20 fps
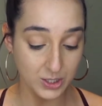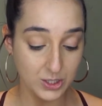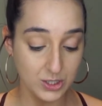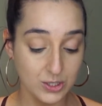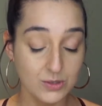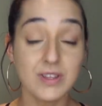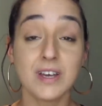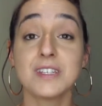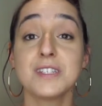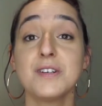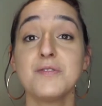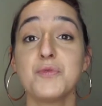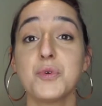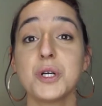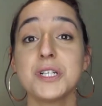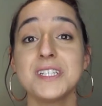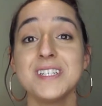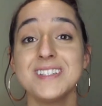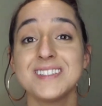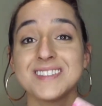
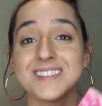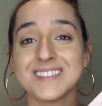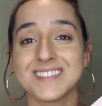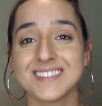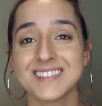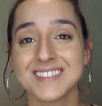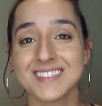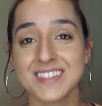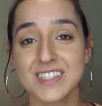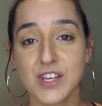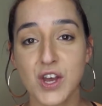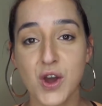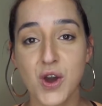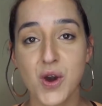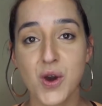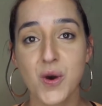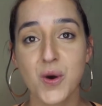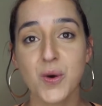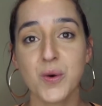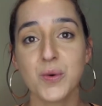2014.
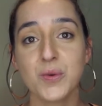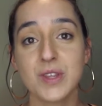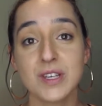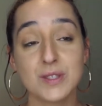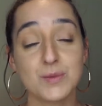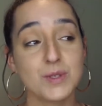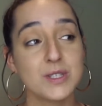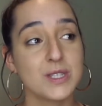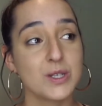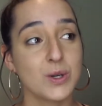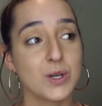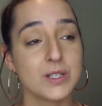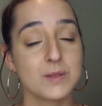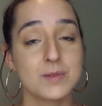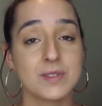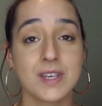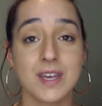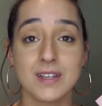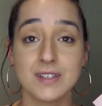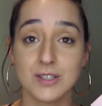So this was the
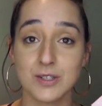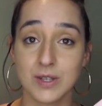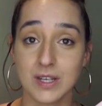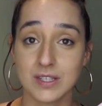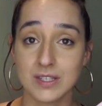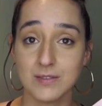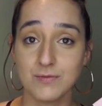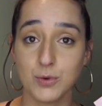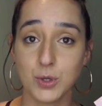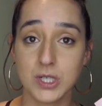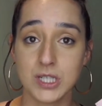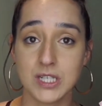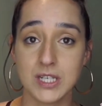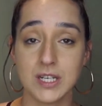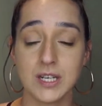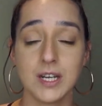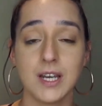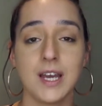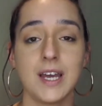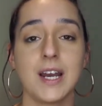Christmas kit in
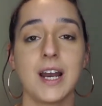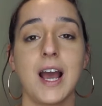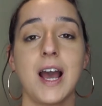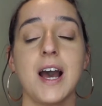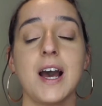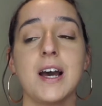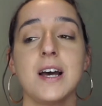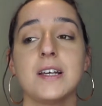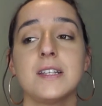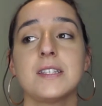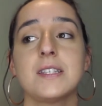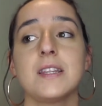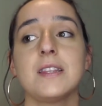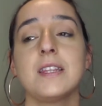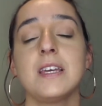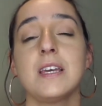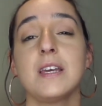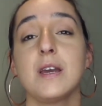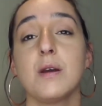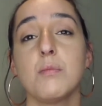2014. It has
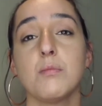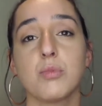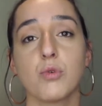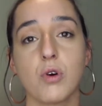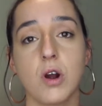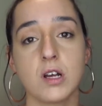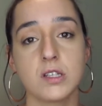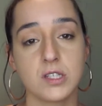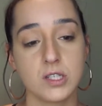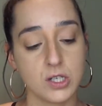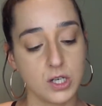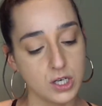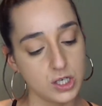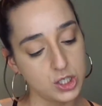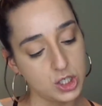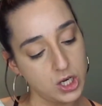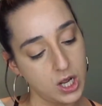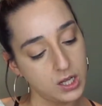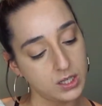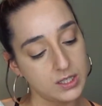the bronzer
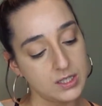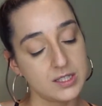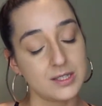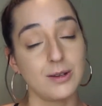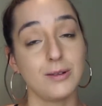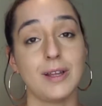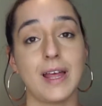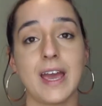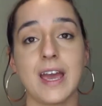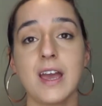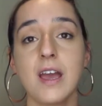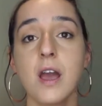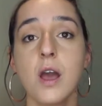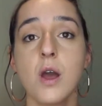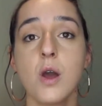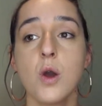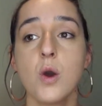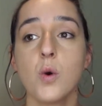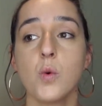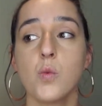Chocolate Soleil,
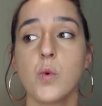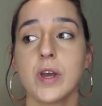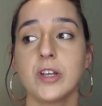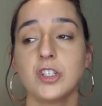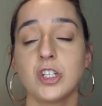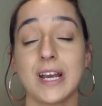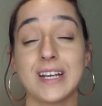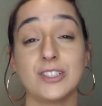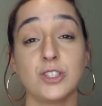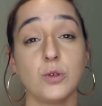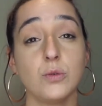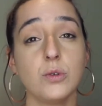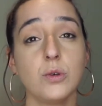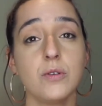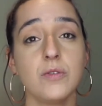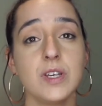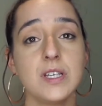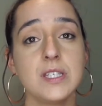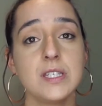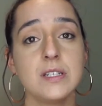which I don't know
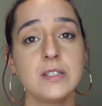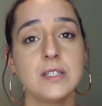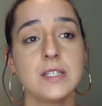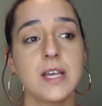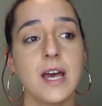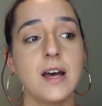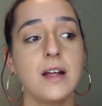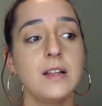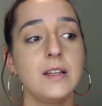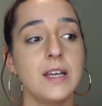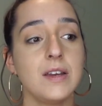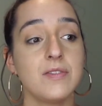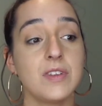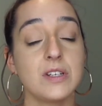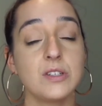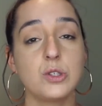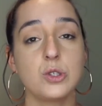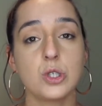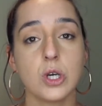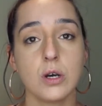if they still sell. If
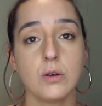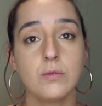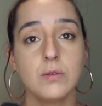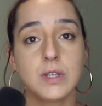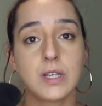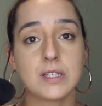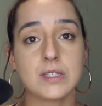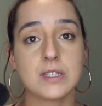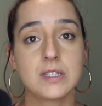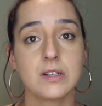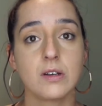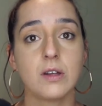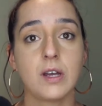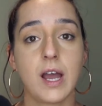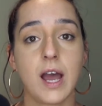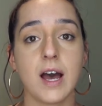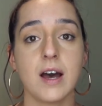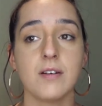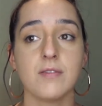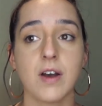they don't, they still
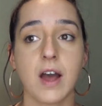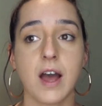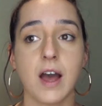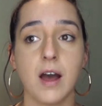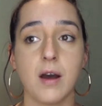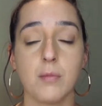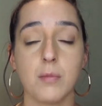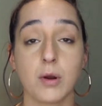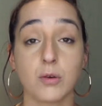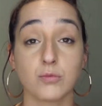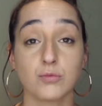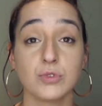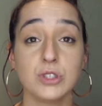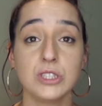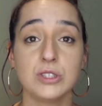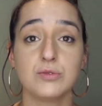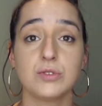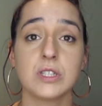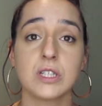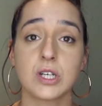have a
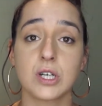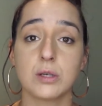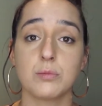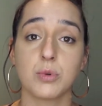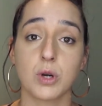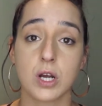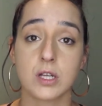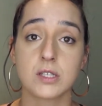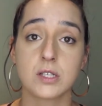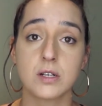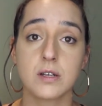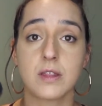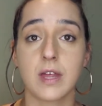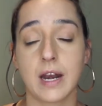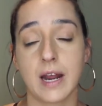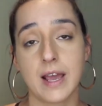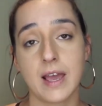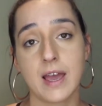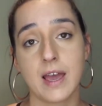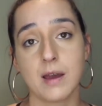really, really good bronzer that
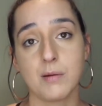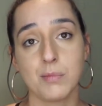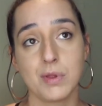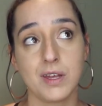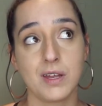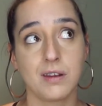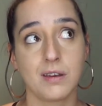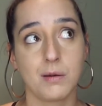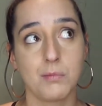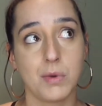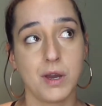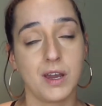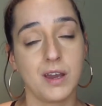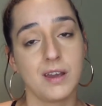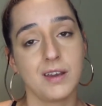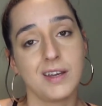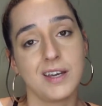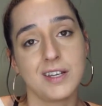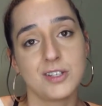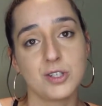I am planning on
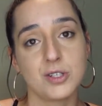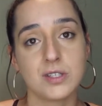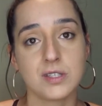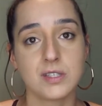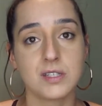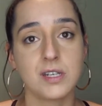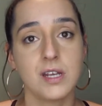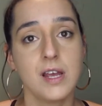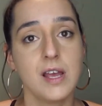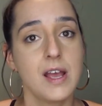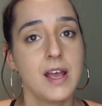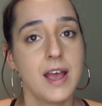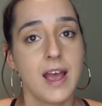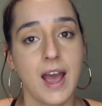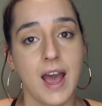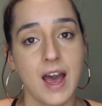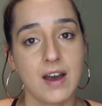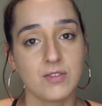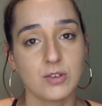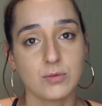buying. I just
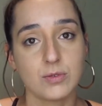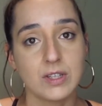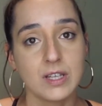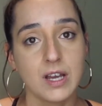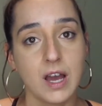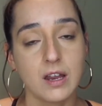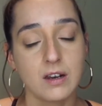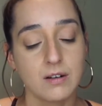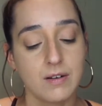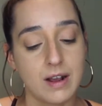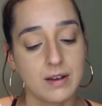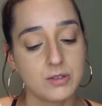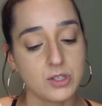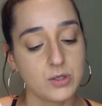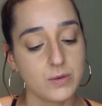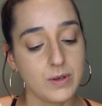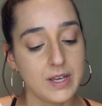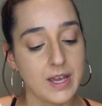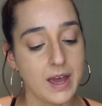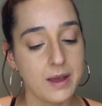haven't really gotten around
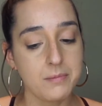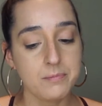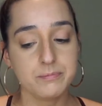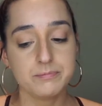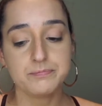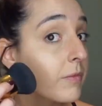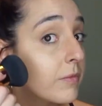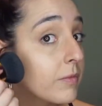to it yet.